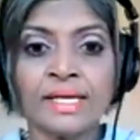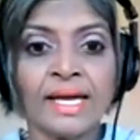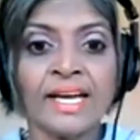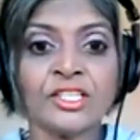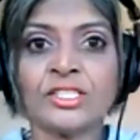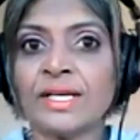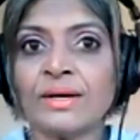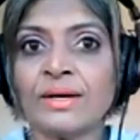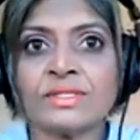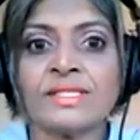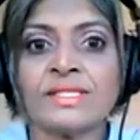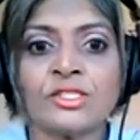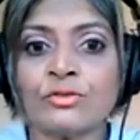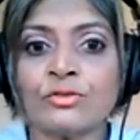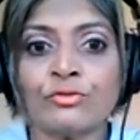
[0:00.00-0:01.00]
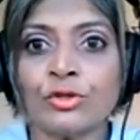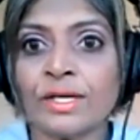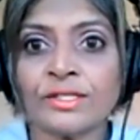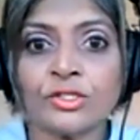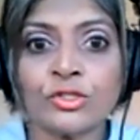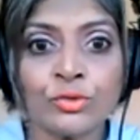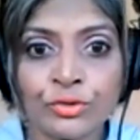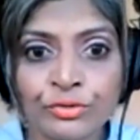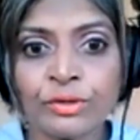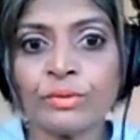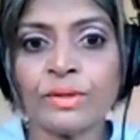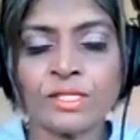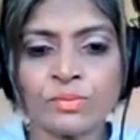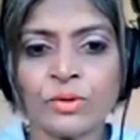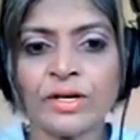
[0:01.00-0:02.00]
actually, I was listening to him for like 2 or 3
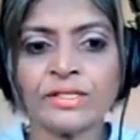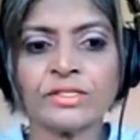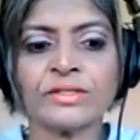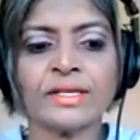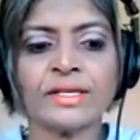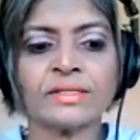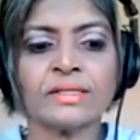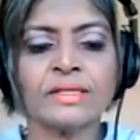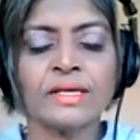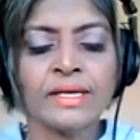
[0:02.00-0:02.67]
weeks prior to that.